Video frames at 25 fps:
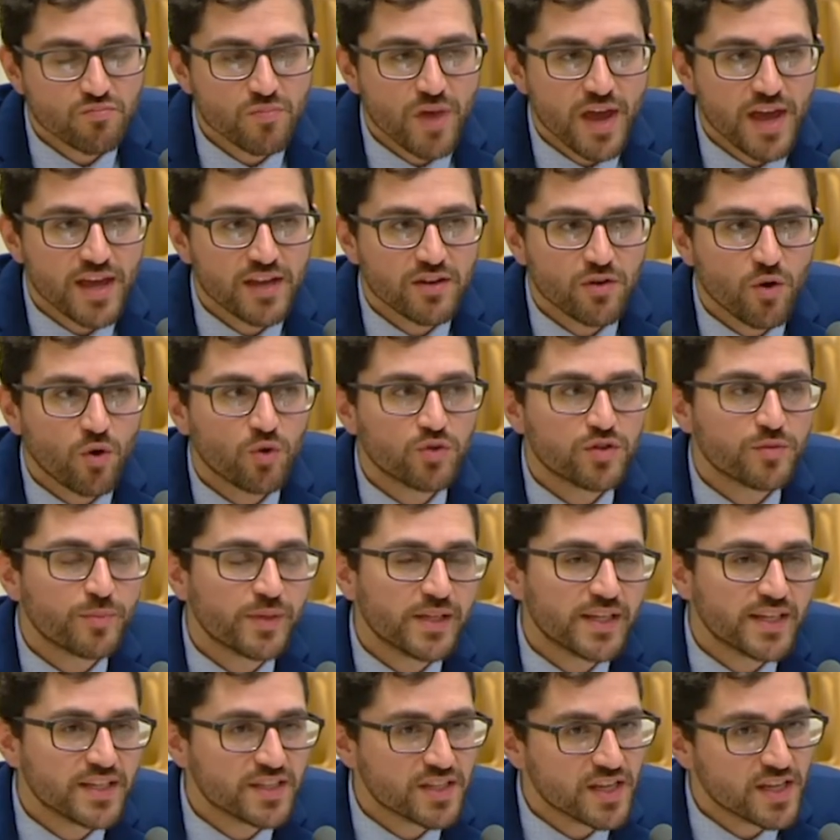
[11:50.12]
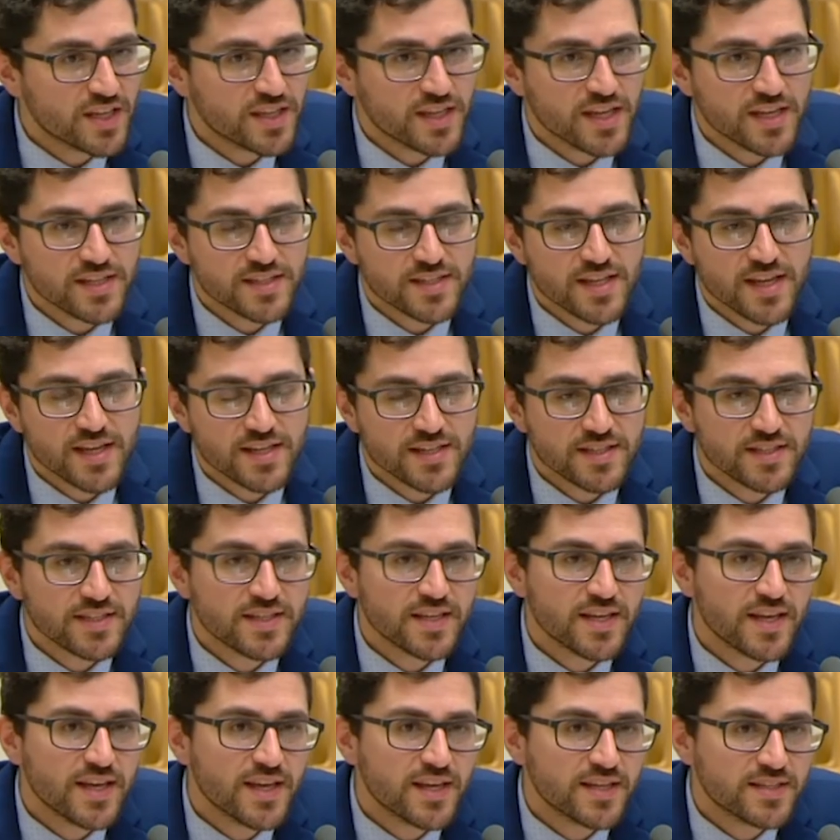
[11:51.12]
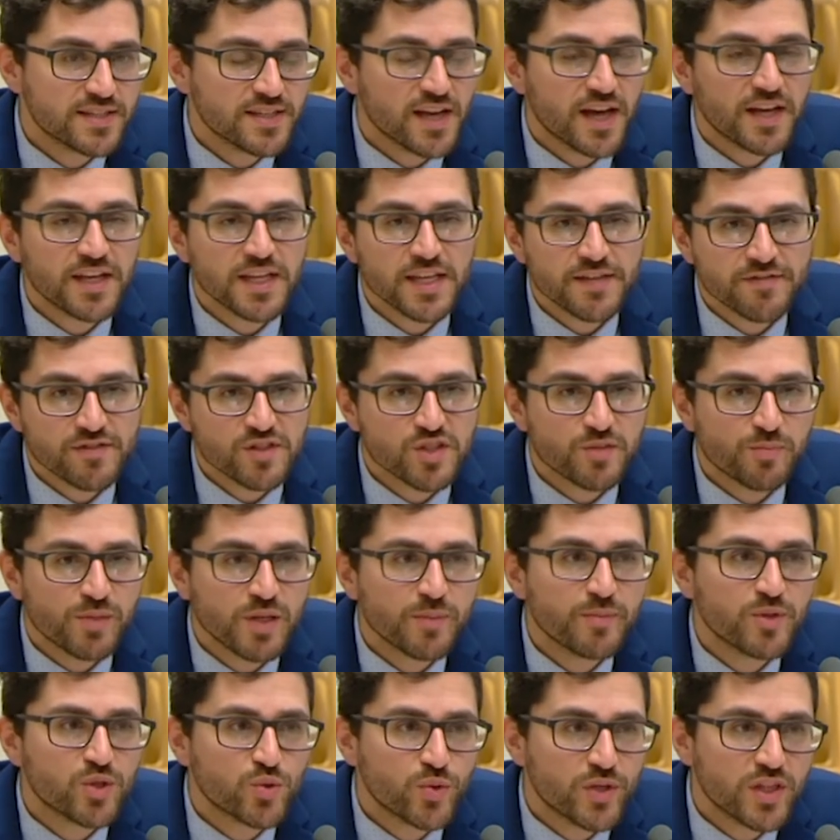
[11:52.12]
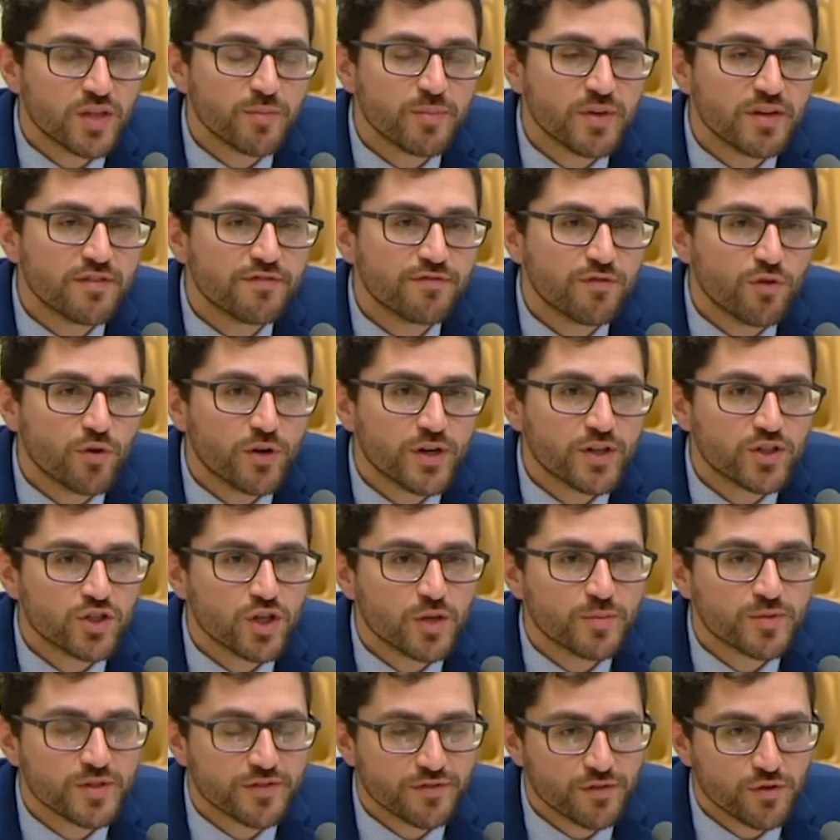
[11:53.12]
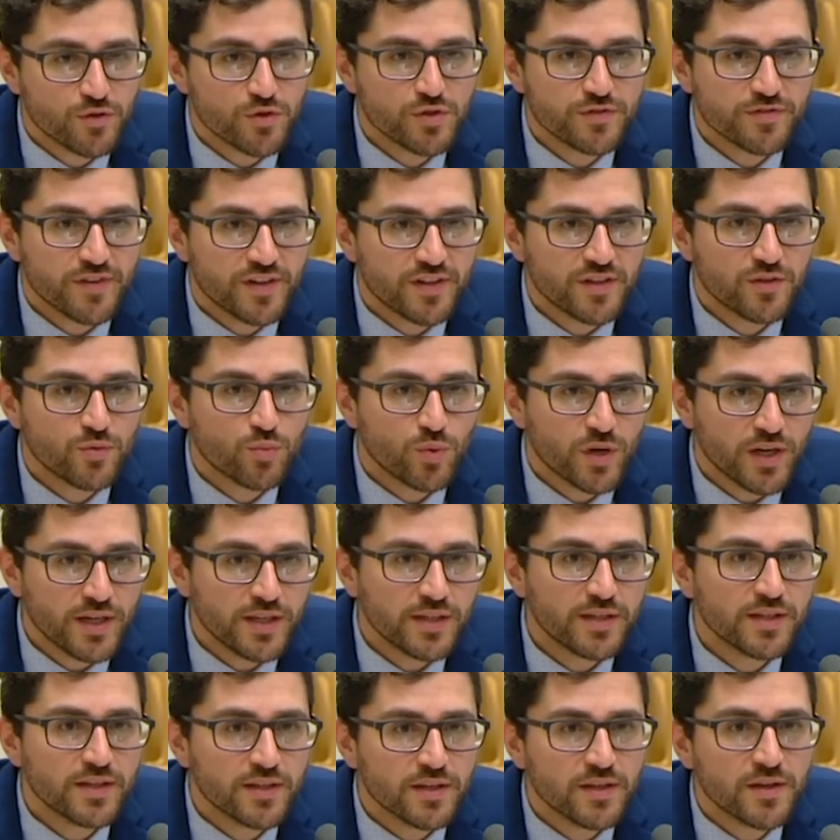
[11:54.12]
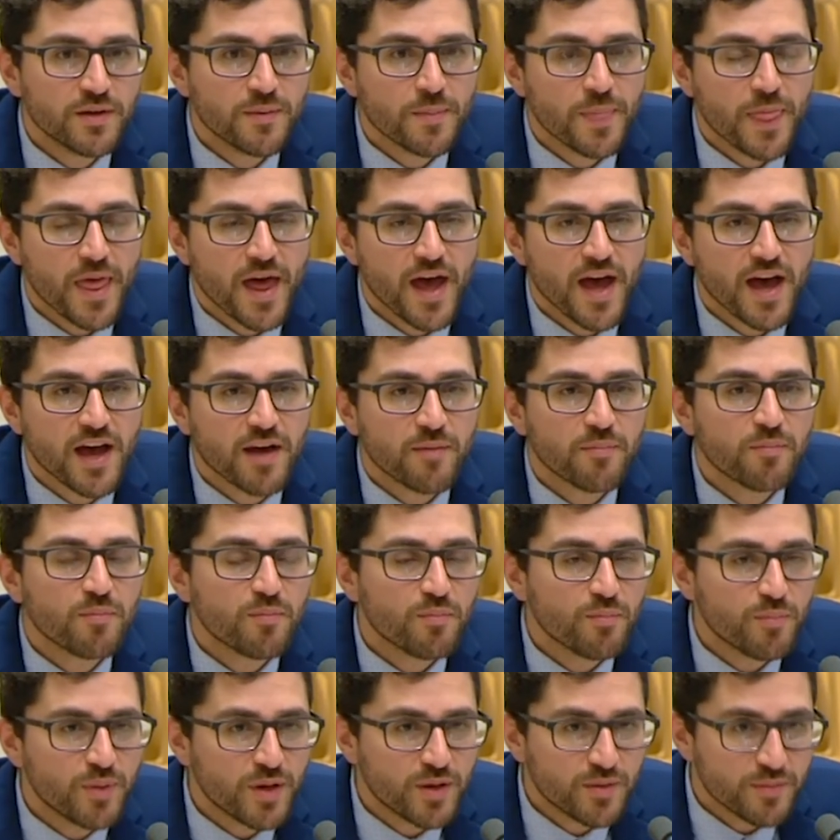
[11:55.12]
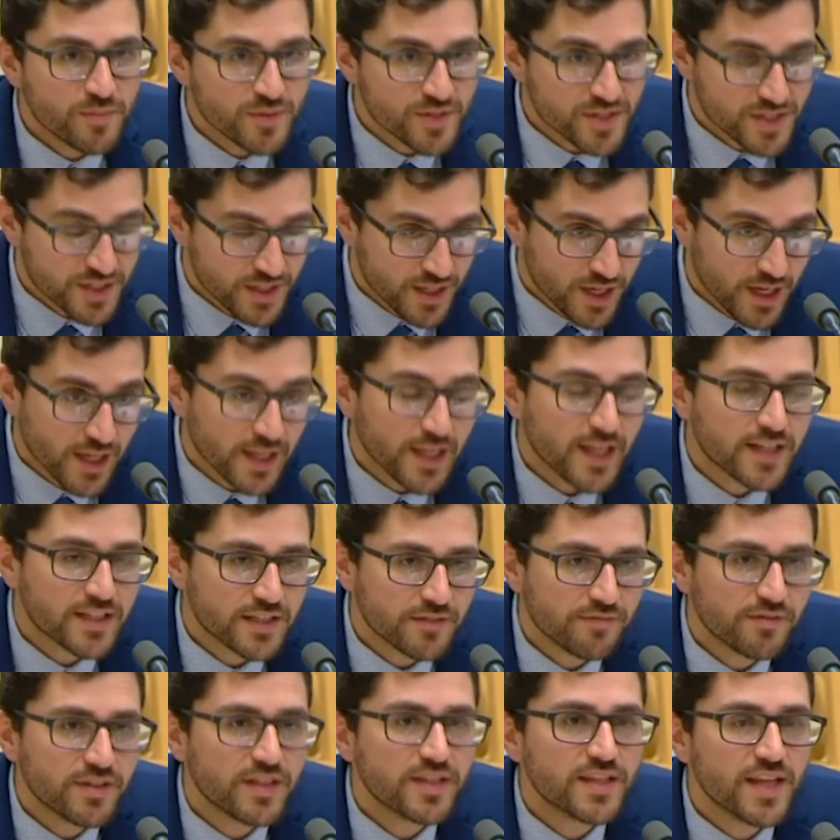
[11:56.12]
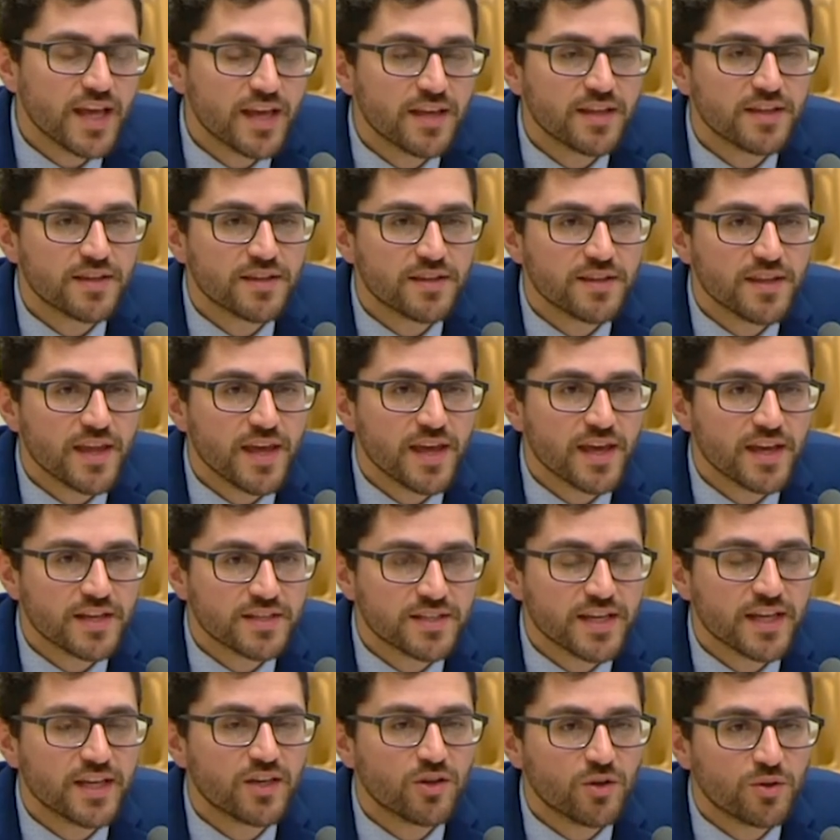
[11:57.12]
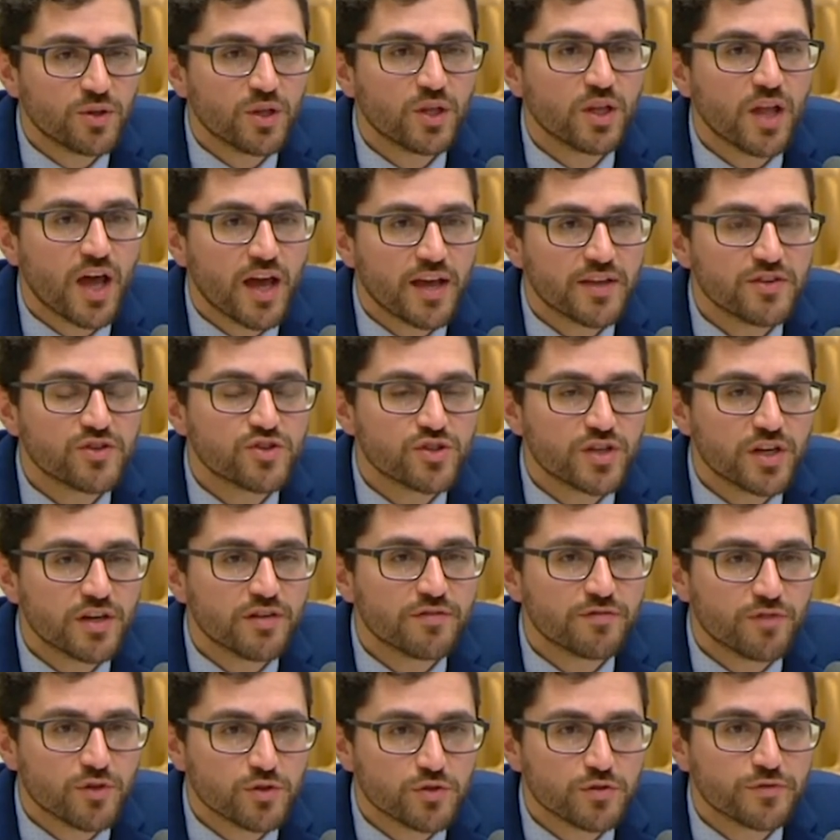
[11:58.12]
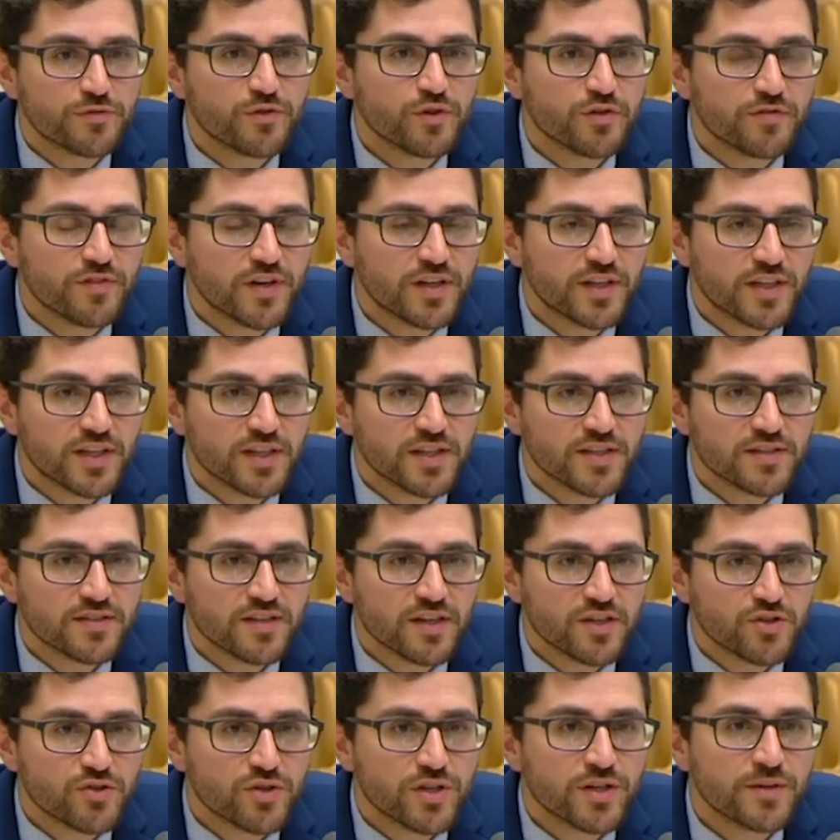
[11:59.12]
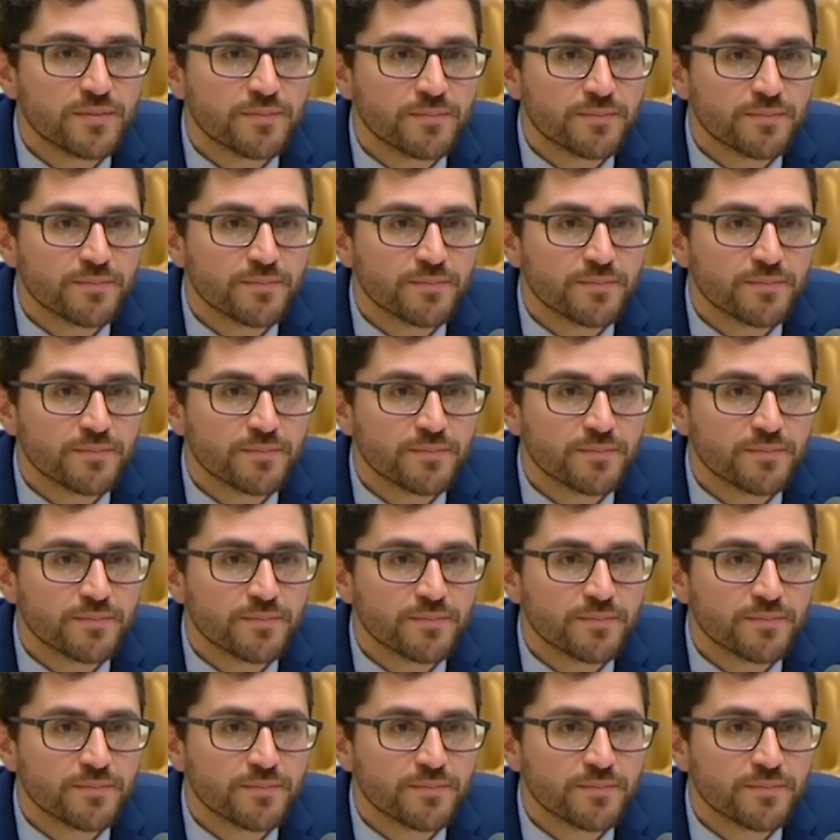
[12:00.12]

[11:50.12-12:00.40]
And ultimately, there's an uneven split between the Big Four in terms of who's funded what. But collectively, they are taking on the lion's share of fossil fuel funding in this country.